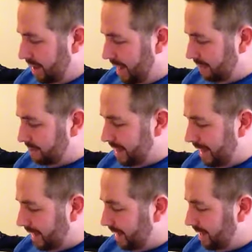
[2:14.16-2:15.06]
"I'm
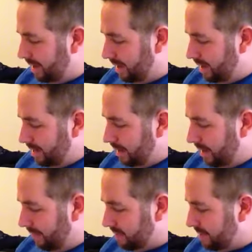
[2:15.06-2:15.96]
taking her
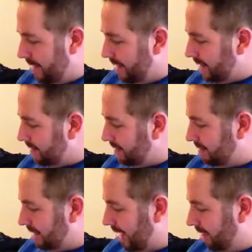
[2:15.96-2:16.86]
off to market to
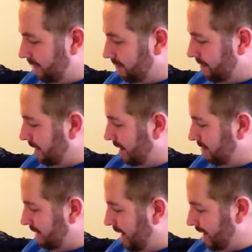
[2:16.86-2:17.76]
sell,"
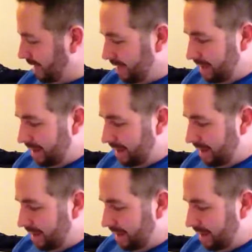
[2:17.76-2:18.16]
replied Jack,